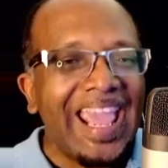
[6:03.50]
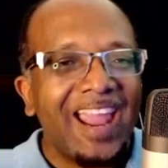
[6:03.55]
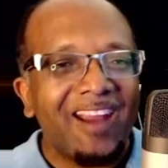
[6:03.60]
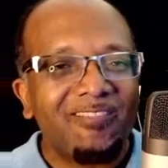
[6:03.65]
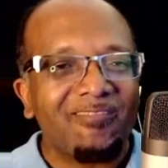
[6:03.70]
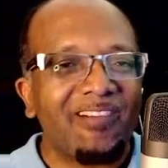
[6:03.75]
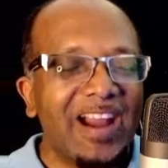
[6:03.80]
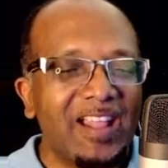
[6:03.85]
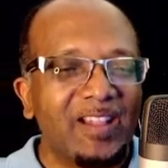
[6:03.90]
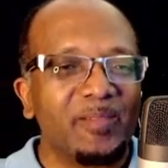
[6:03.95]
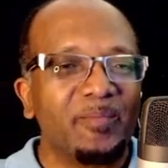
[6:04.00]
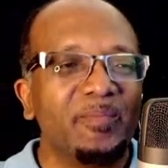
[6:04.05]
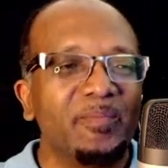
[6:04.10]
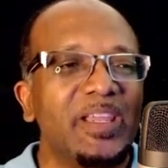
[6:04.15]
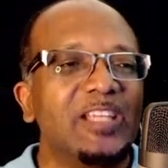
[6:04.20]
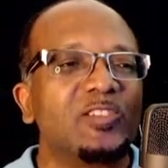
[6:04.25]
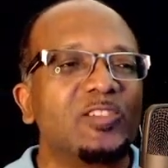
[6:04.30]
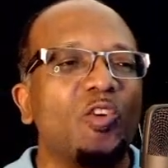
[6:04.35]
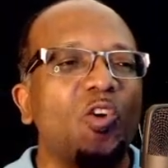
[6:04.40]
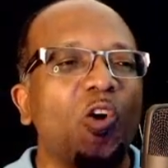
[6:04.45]
air
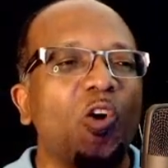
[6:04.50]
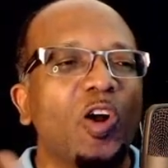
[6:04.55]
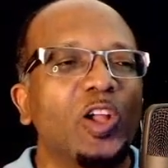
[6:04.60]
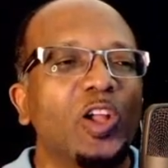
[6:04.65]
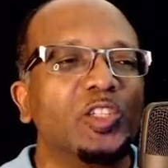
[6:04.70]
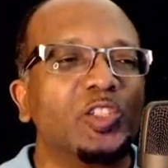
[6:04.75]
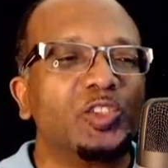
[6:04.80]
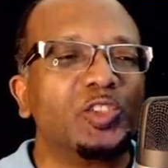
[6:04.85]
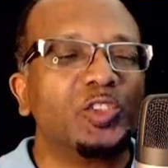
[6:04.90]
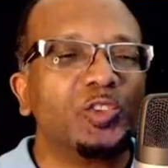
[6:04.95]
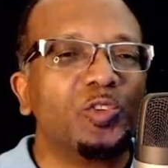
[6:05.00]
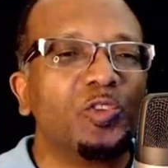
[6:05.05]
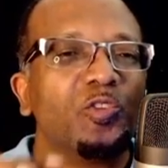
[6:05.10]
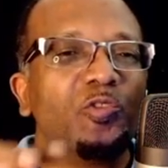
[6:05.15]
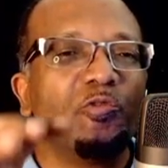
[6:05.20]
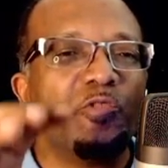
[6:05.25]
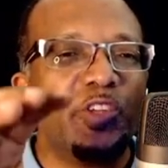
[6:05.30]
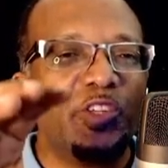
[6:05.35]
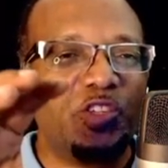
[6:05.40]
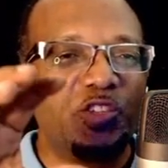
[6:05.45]
realm is also
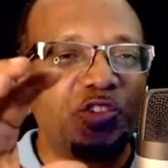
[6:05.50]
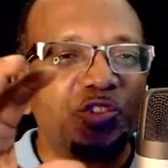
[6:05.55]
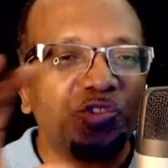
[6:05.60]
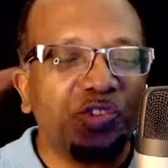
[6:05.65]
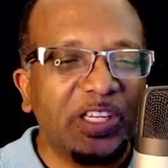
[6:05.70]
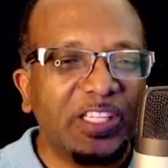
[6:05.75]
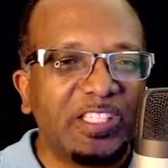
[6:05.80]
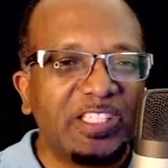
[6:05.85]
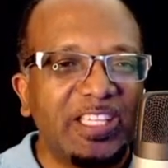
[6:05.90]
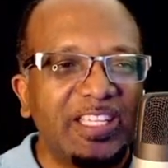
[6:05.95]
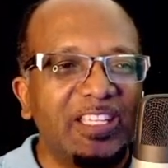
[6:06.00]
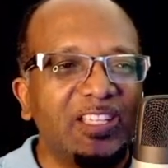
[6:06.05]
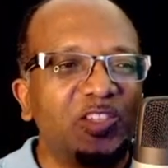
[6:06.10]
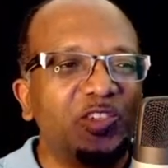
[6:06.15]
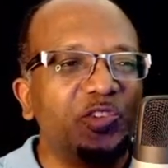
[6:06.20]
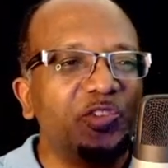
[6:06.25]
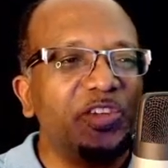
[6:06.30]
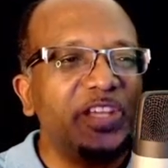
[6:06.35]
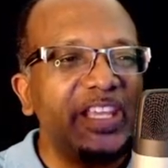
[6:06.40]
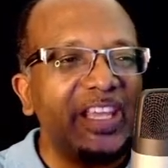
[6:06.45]

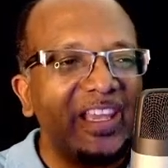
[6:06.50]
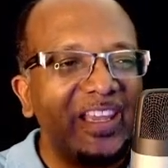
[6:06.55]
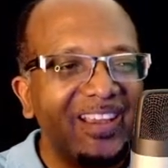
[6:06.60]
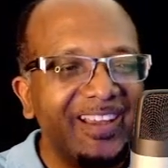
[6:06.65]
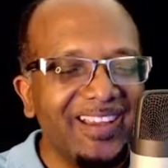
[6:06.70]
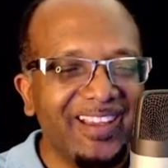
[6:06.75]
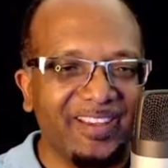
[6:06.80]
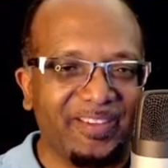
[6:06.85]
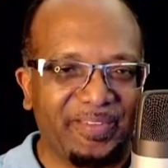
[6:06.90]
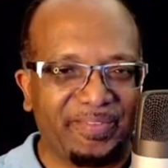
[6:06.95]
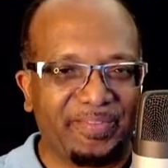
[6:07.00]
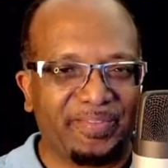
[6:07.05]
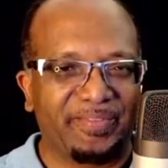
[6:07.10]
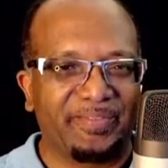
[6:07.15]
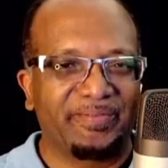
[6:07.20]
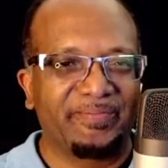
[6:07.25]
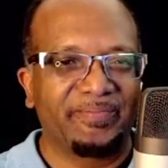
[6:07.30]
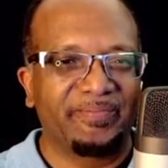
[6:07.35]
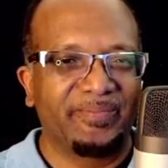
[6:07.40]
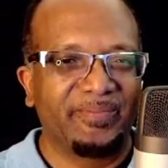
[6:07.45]
restricted to the
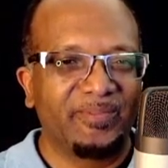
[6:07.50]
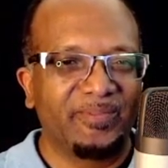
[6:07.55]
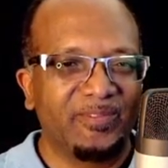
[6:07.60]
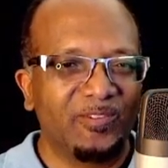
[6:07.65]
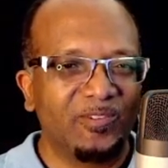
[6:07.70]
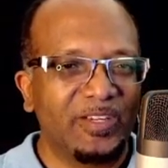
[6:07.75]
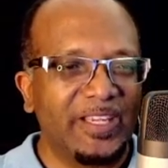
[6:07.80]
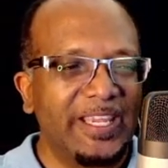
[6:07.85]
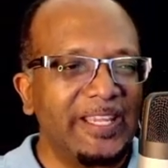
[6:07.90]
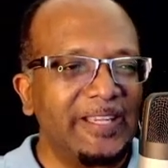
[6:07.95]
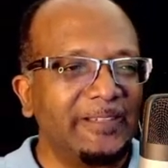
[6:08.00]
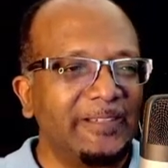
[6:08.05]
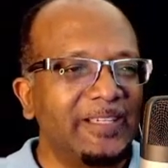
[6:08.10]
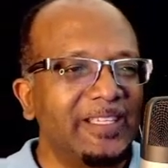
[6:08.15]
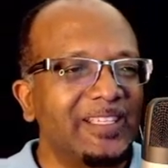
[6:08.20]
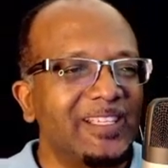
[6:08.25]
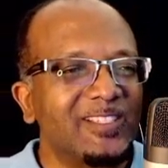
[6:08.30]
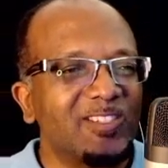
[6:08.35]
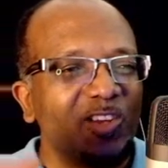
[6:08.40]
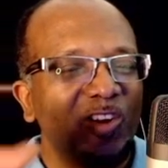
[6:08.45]
earth. Okay?
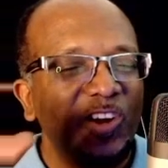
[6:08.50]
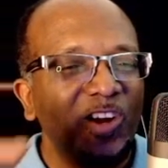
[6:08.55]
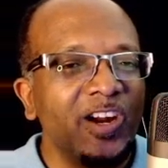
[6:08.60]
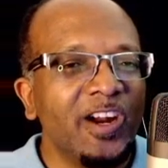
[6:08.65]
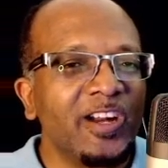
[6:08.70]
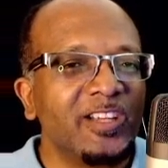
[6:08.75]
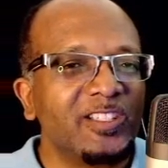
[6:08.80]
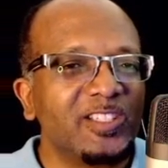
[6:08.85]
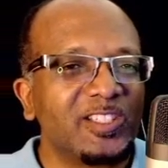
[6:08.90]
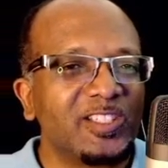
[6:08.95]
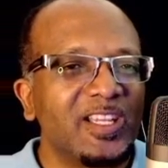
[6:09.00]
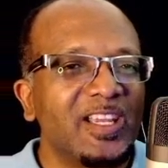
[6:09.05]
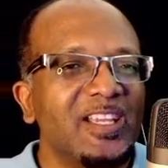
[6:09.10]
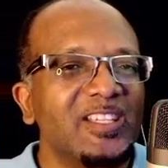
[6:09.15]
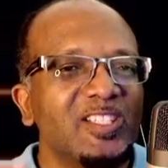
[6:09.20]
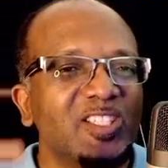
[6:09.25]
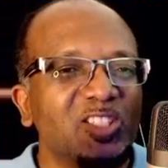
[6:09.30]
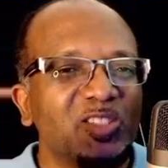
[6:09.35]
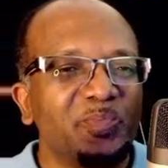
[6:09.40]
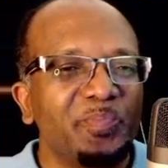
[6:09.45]
It is earth's
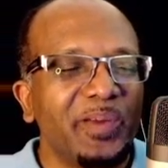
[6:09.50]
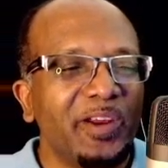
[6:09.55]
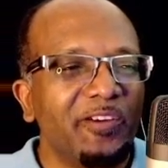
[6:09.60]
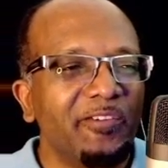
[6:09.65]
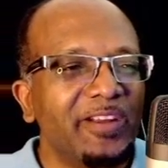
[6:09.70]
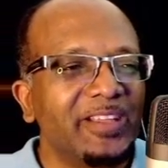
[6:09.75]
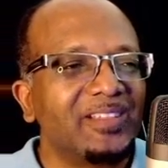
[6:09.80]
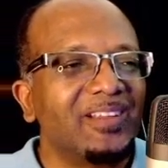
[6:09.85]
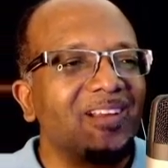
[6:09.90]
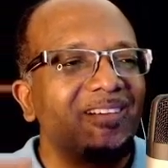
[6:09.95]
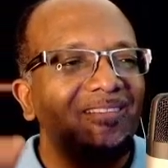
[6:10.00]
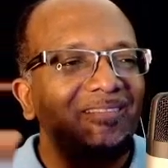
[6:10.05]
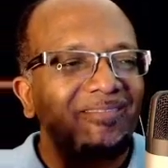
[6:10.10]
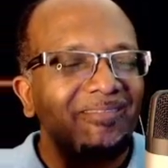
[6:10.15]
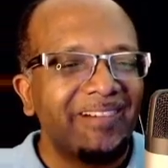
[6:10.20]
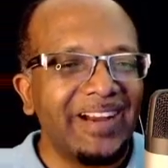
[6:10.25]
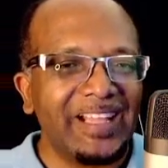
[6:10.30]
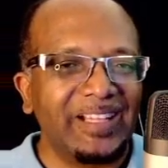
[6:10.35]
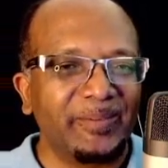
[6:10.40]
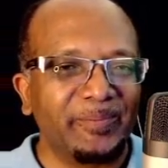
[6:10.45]
spirit
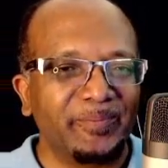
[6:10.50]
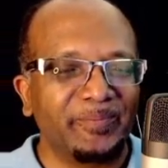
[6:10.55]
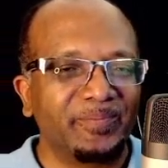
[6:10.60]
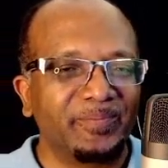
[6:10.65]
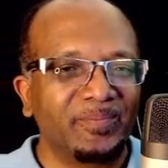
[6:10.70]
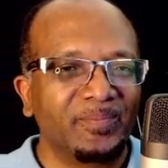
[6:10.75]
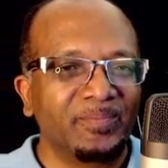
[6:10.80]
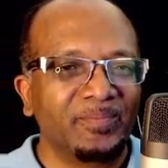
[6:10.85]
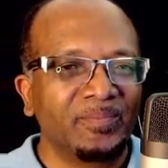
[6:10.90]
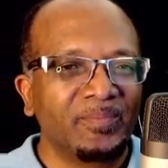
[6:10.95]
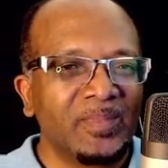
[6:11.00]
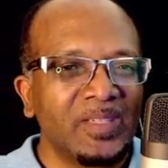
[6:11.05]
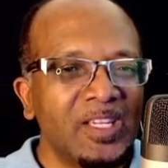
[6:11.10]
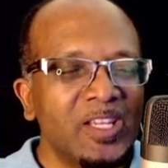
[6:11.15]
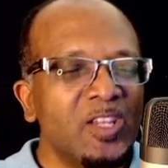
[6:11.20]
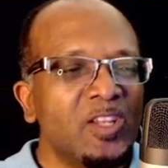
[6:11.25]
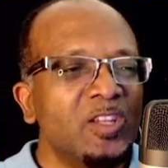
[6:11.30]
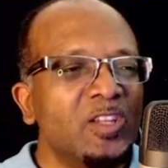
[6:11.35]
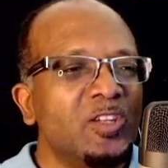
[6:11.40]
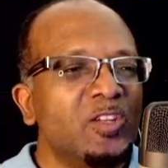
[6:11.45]
realm.
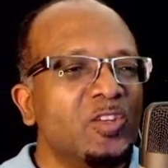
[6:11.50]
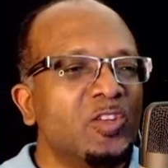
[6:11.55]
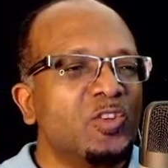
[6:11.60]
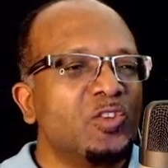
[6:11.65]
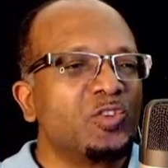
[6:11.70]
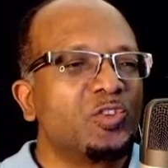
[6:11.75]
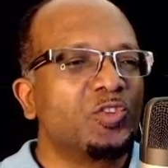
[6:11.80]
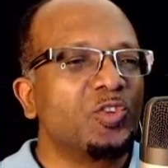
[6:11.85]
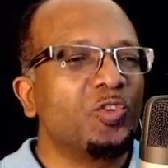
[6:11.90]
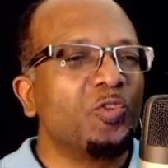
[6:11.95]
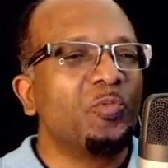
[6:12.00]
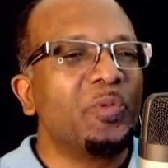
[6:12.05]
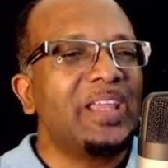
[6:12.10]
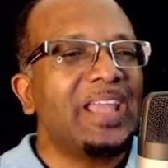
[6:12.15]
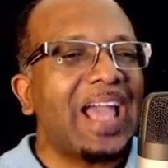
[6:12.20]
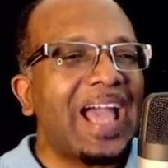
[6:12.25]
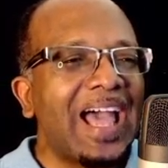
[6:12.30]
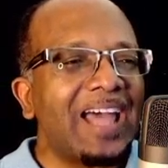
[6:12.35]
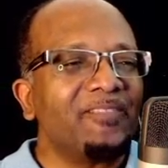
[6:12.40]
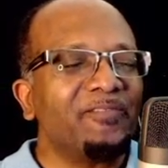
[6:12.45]
So
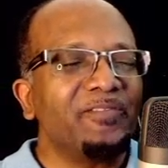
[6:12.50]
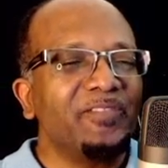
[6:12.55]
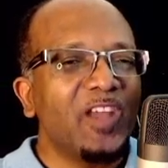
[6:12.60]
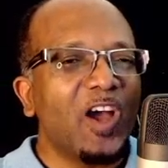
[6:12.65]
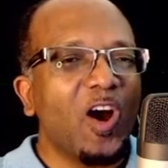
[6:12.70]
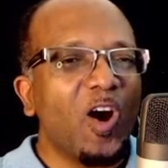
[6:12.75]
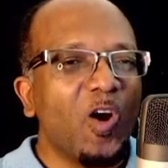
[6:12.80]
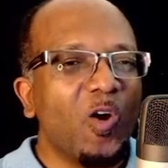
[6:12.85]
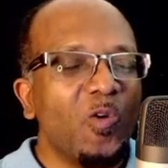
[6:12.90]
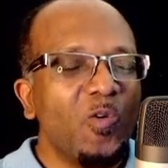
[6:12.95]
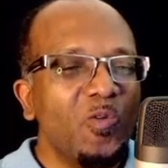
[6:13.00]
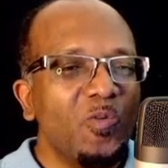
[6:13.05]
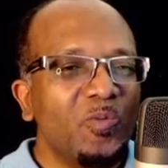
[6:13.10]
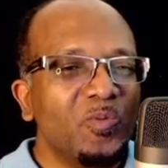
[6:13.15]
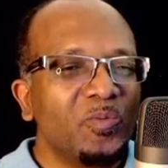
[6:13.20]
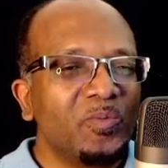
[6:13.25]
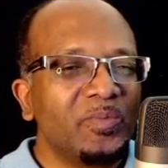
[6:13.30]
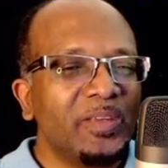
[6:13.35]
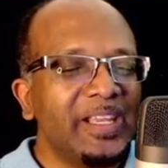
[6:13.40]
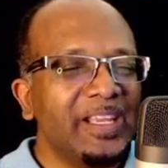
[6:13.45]
we have now,
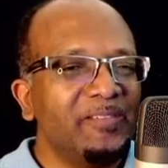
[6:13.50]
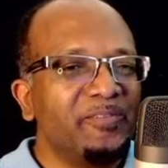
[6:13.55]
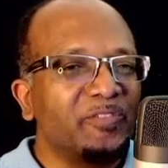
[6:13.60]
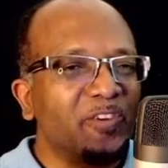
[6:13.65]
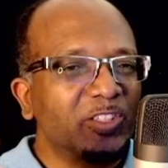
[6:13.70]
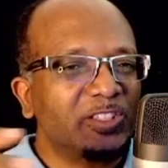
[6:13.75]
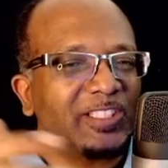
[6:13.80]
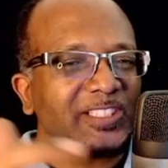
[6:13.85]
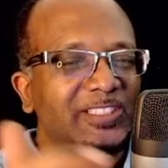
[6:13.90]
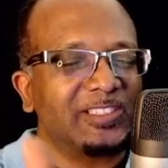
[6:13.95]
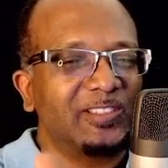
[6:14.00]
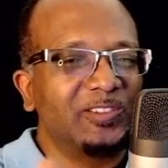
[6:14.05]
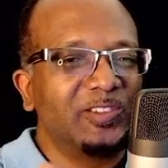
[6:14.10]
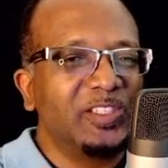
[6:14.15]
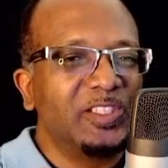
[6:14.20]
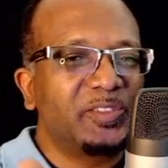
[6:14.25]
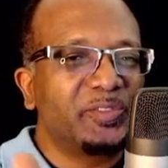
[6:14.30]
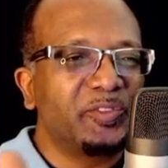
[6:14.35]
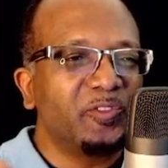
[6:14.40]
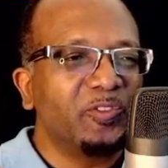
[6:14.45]
in First
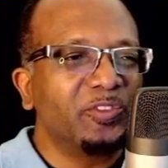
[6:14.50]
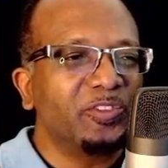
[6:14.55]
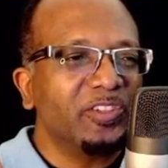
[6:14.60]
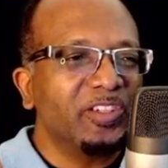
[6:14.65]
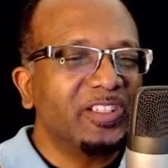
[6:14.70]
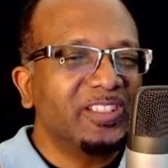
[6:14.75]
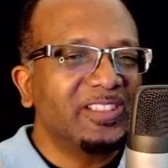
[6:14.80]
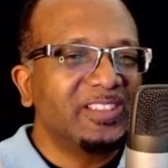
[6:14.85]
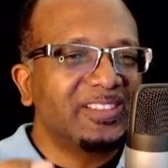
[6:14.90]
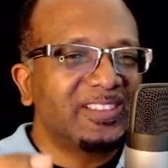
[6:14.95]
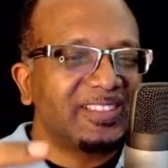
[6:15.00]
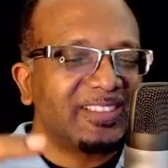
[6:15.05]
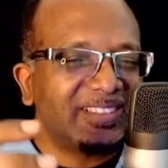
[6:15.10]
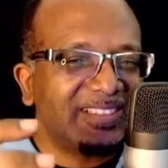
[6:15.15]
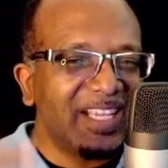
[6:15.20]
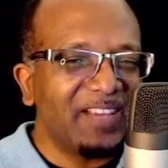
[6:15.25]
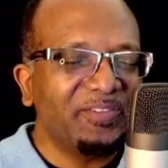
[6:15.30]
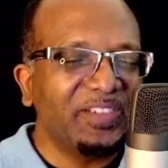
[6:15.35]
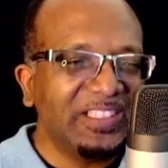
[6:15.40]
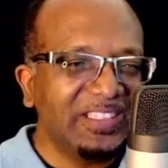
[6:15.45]
Thessalonians four
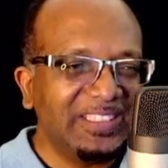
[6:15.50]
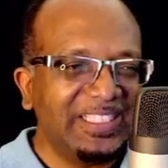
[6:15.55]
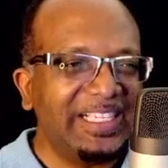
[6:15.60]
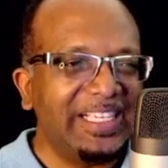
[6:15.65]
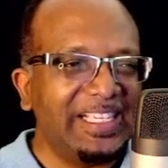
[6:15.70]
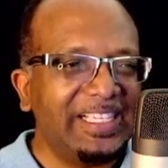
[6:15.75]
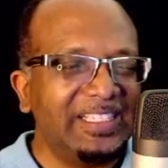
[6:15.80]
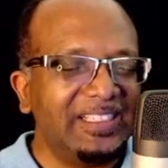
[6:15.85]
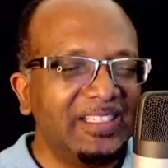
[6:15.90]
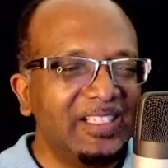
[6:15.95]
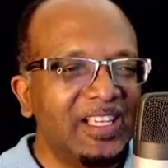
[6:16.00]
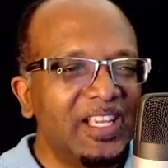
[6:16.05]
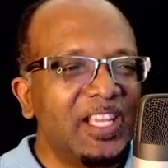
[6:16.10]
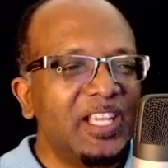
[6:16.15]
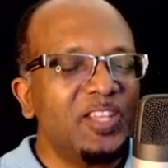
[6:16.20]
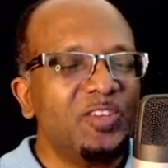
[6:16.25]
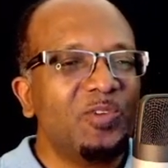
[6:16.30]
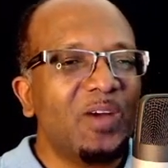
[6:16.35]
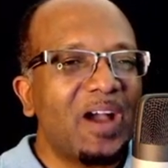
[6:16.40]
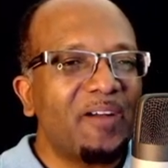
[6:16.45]
seventeen,
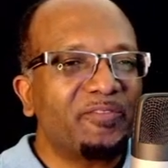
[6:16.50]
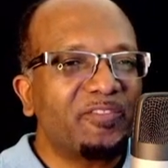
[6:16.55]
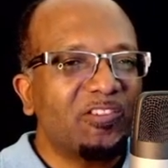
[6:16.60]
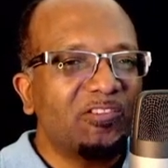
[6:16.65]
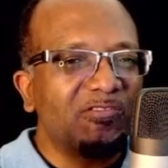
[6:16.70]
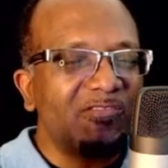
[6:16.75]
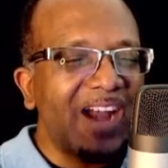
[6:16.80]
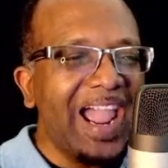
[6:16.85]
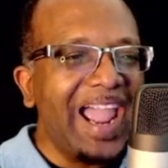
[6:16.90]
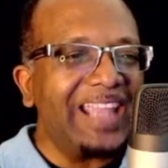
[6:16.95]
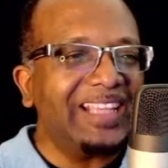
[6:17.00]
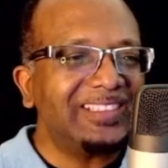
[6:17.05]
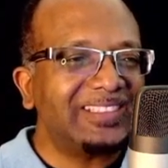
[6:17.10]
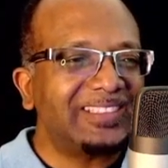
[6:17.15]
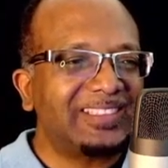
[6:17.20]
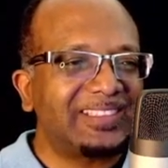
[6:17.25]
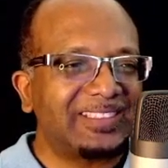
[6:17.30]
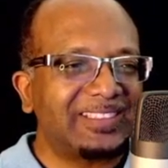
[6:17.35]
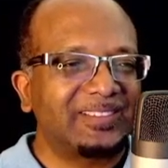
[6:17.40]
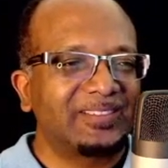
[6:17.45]
you have
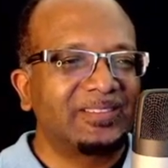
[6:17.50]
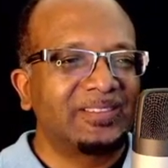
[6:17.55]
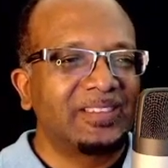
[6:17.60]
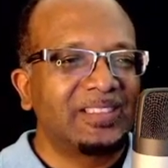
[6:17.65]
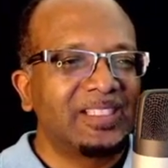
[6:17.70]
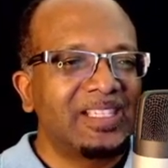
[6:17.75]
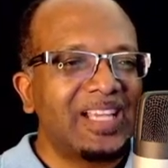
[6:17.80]
Christ